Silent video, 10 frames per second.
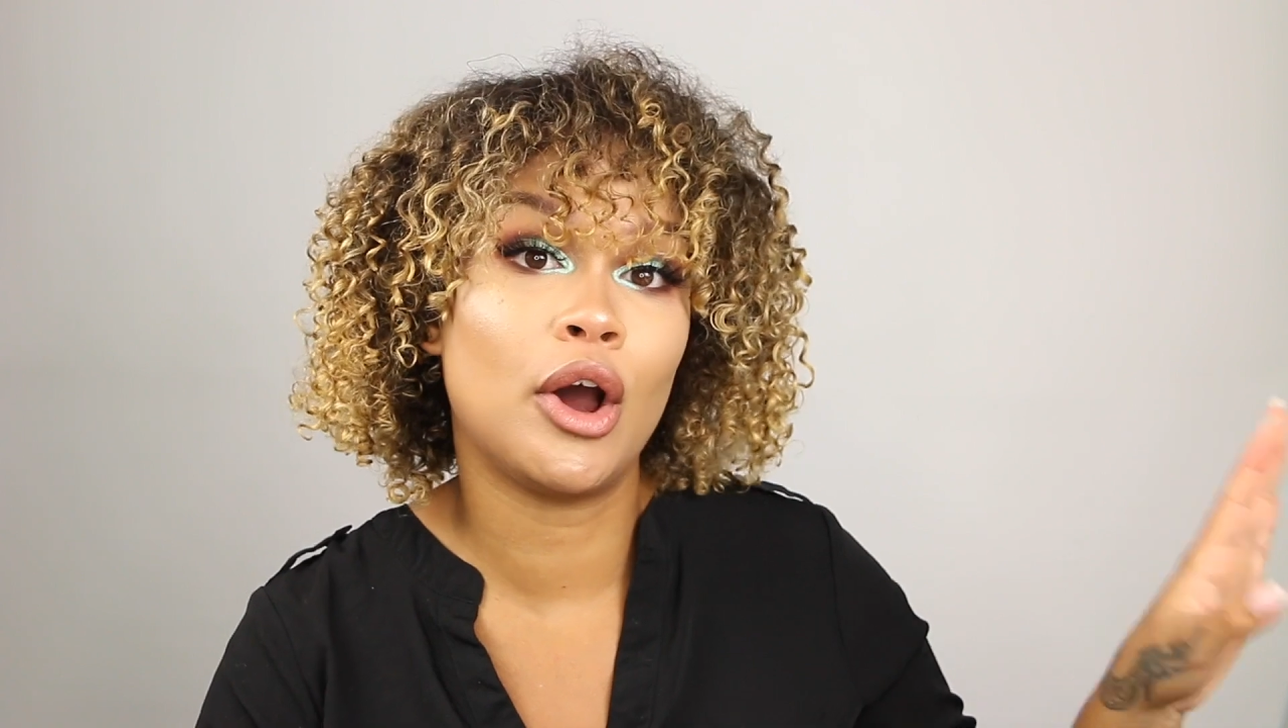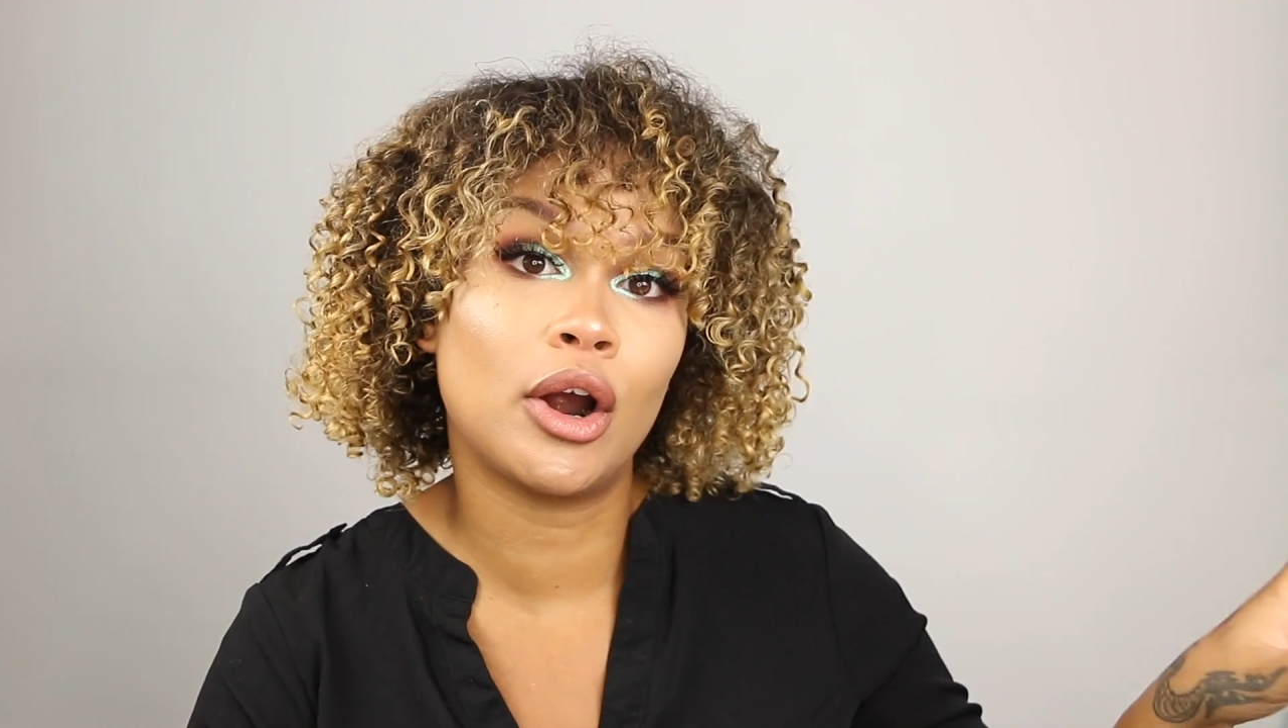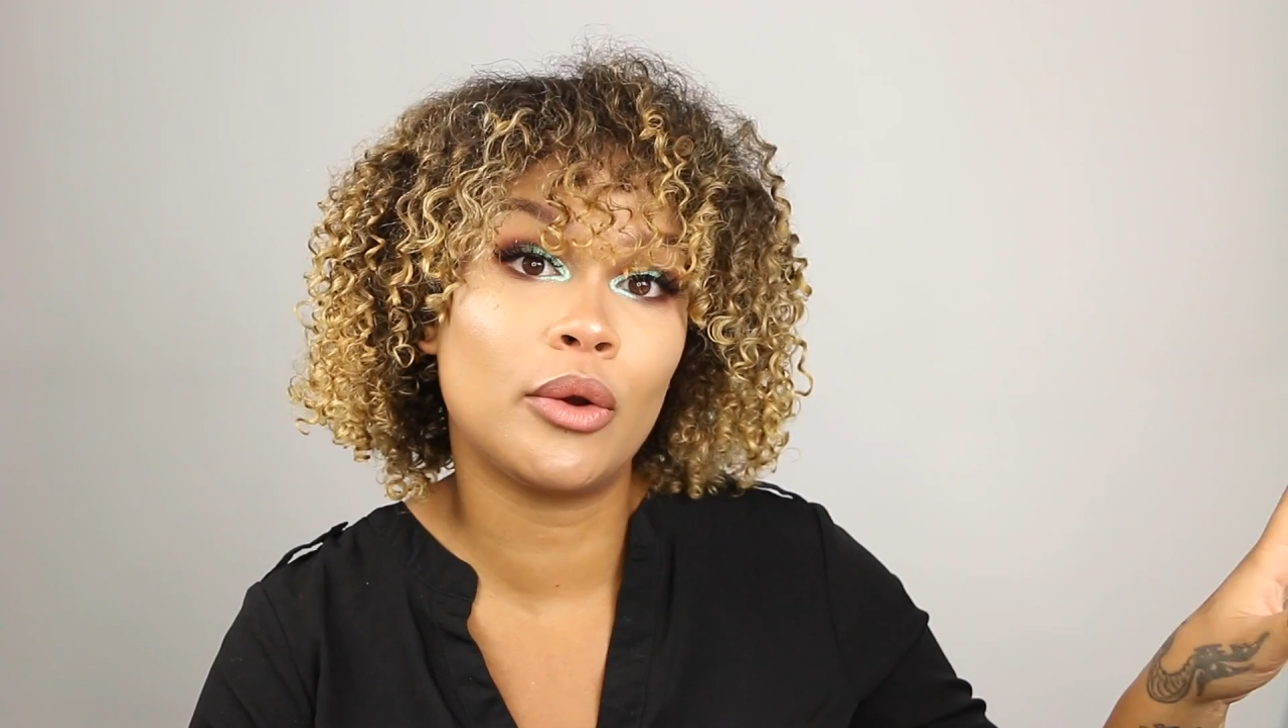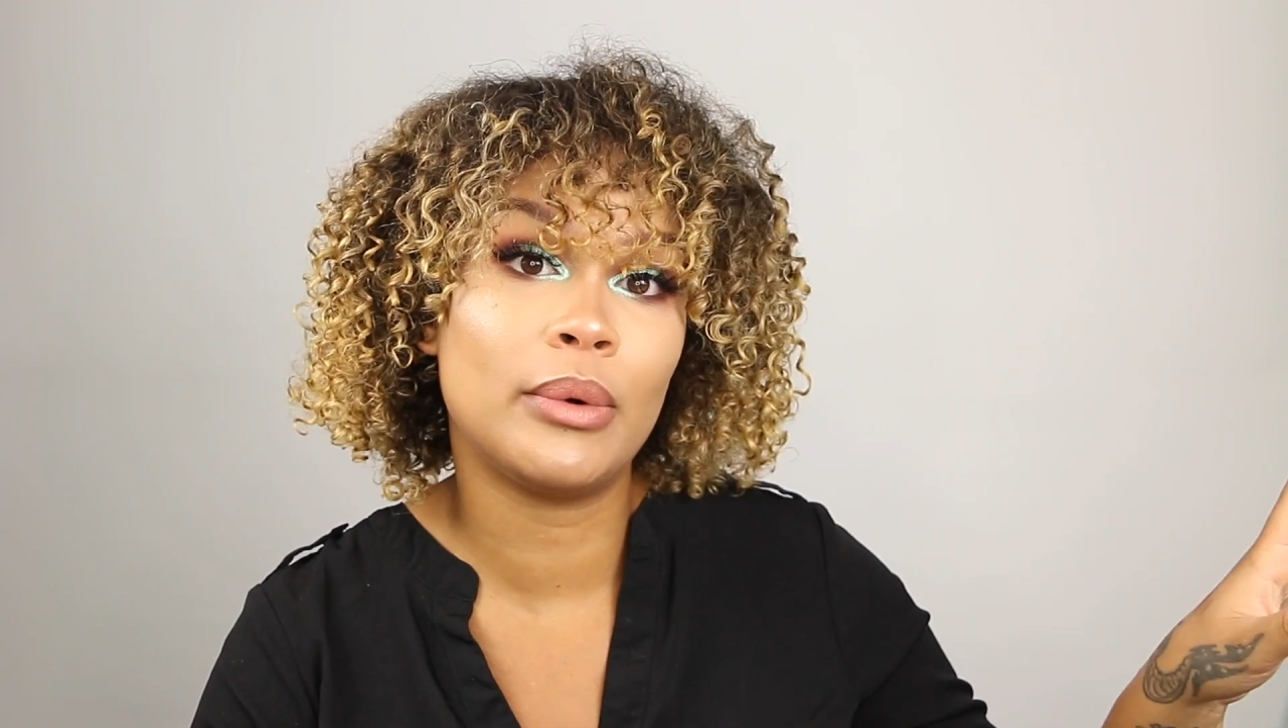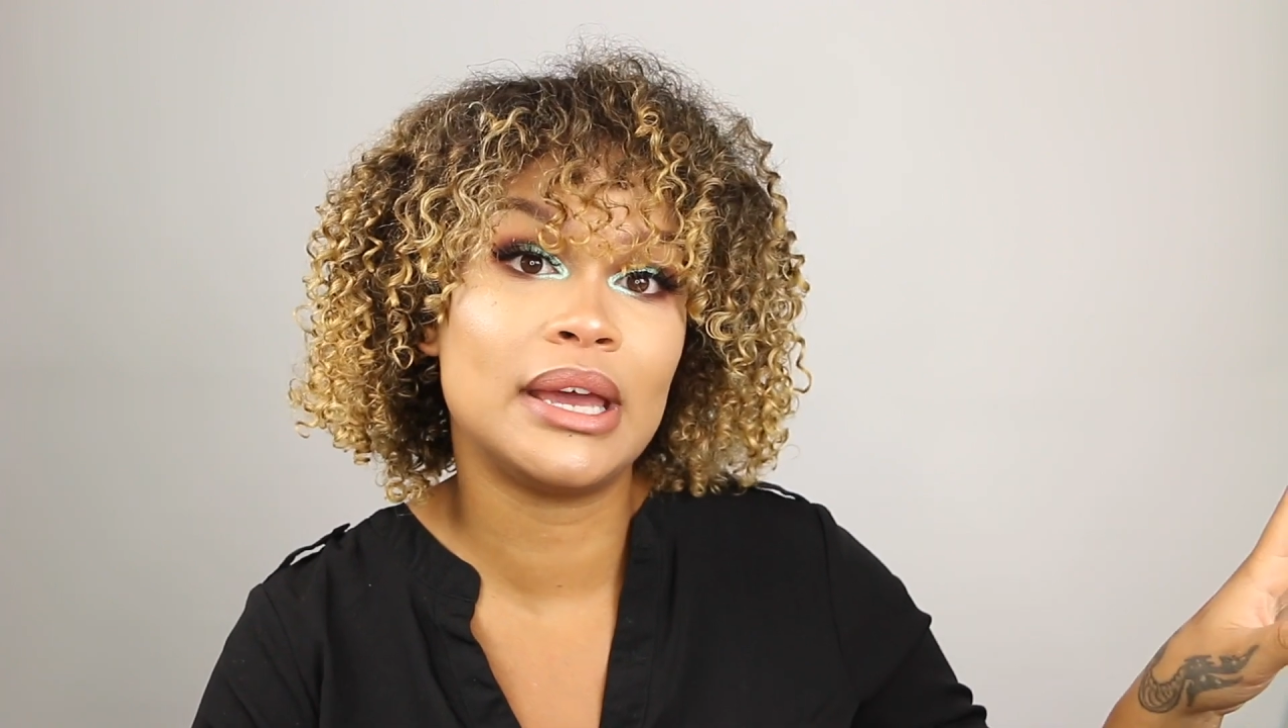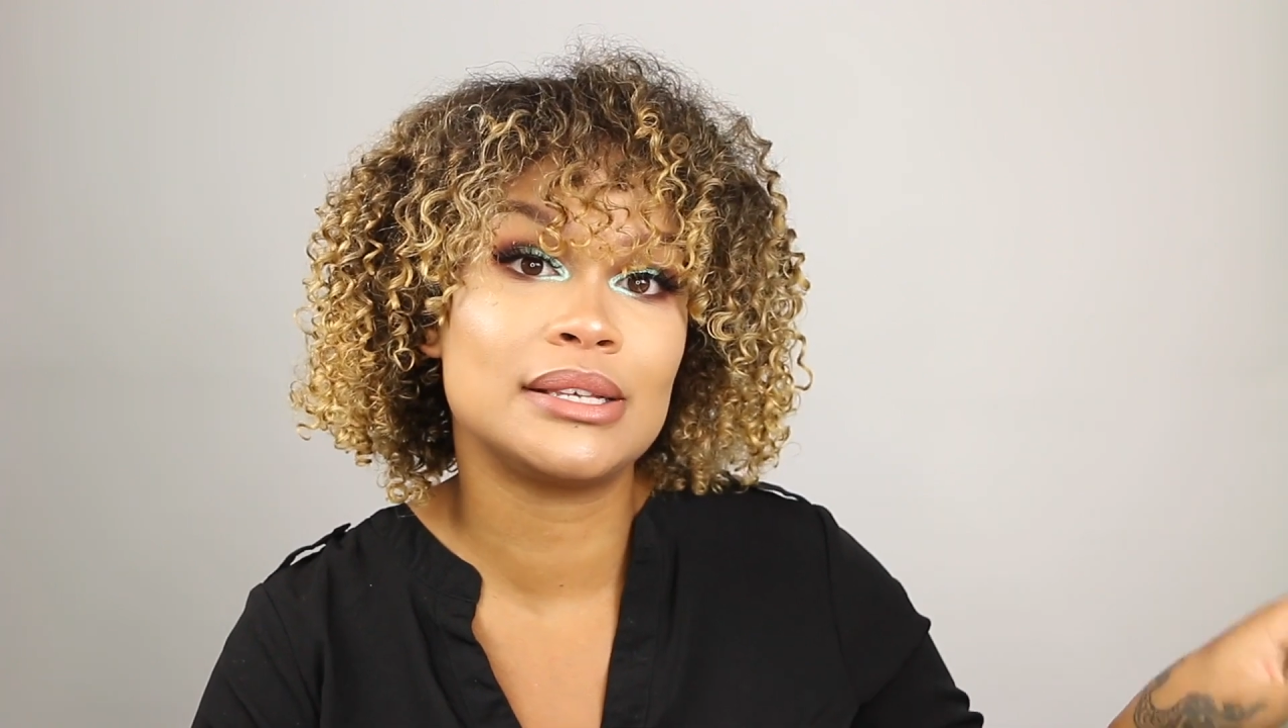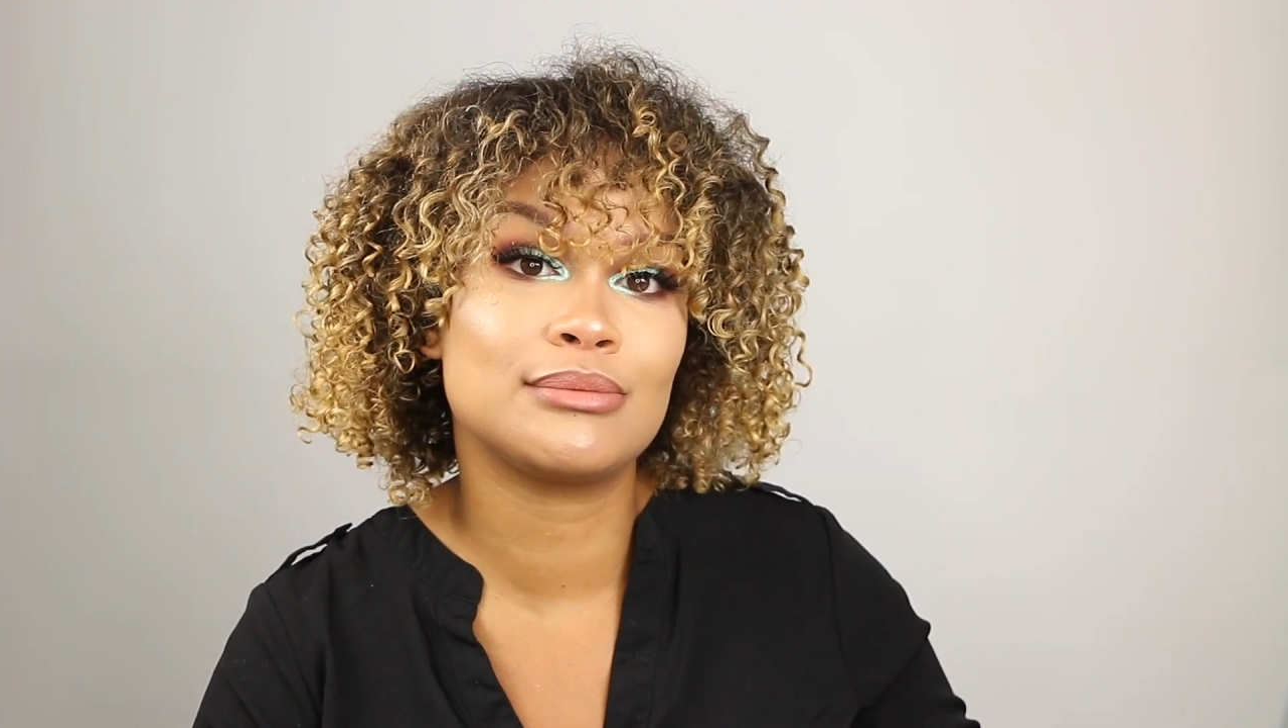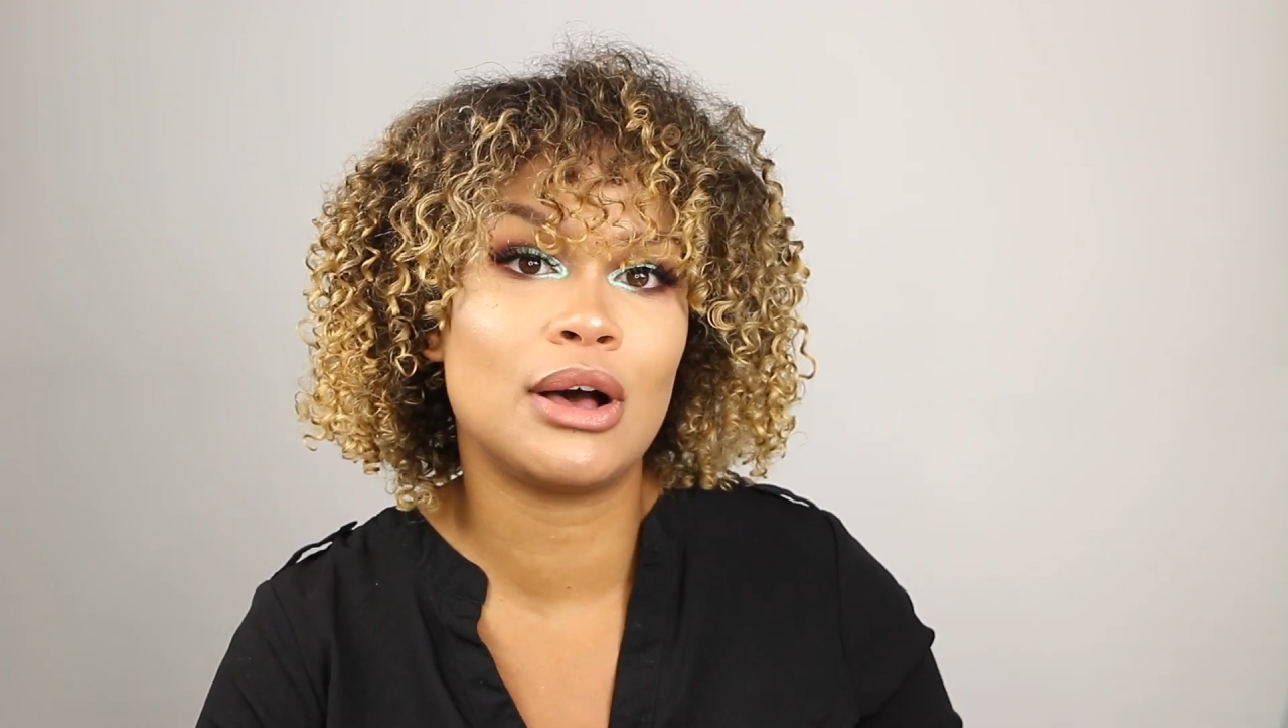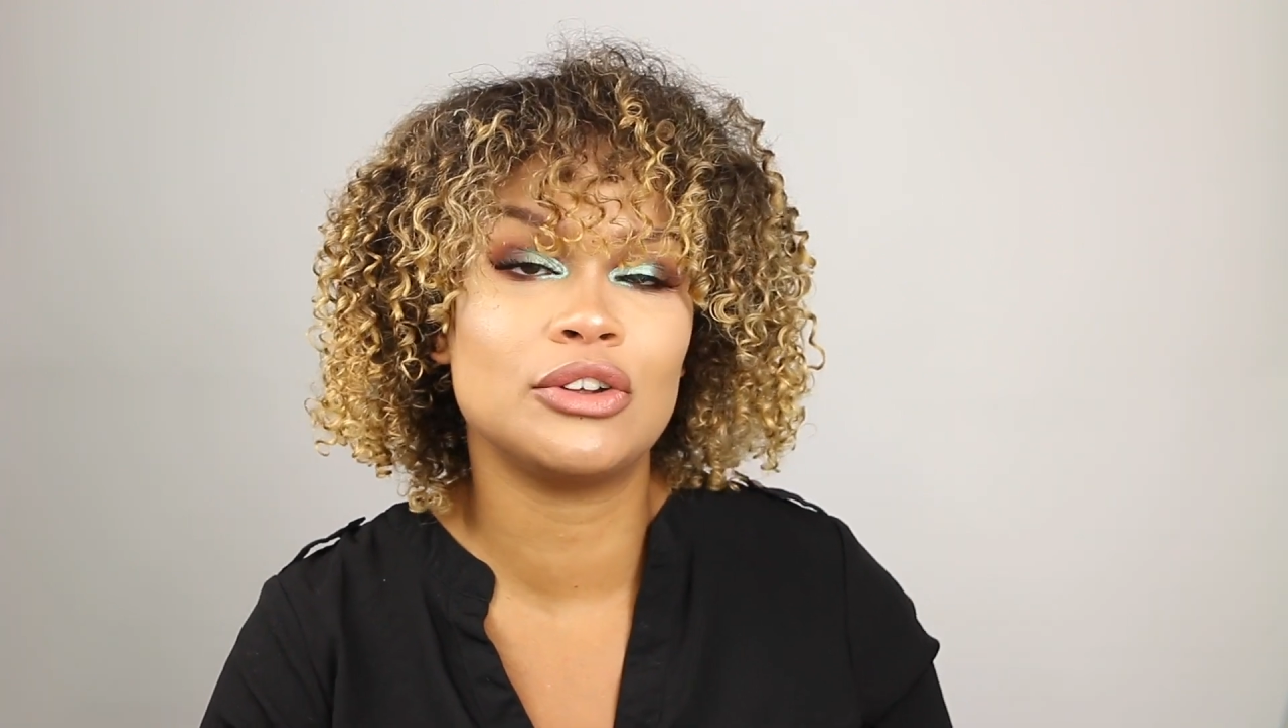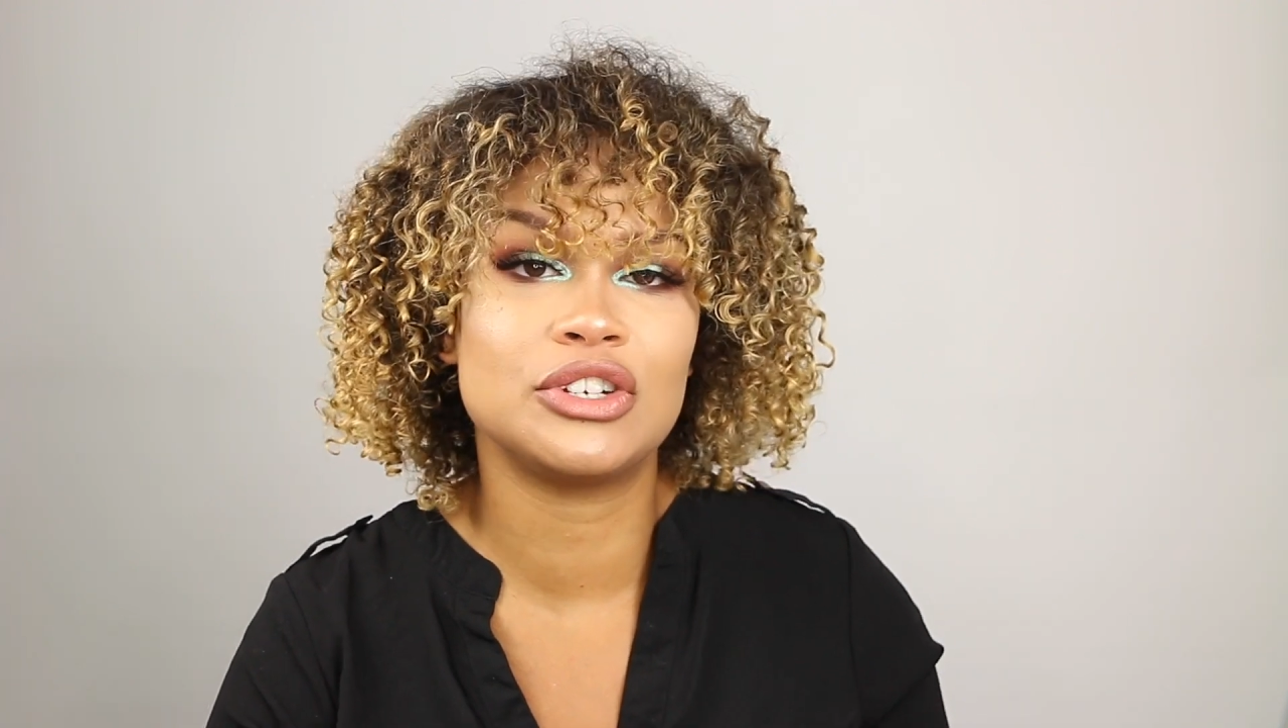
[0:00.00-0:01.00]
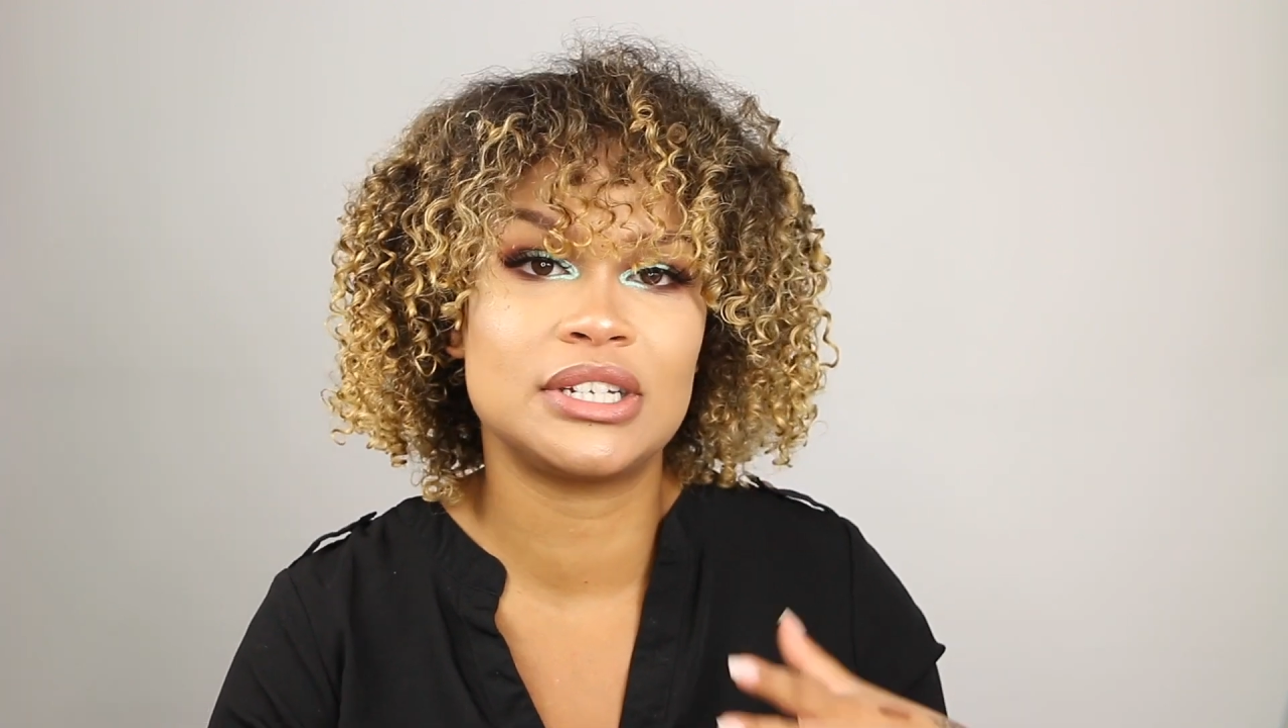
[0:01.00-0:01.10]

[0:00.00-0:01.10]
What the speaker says: are away as well,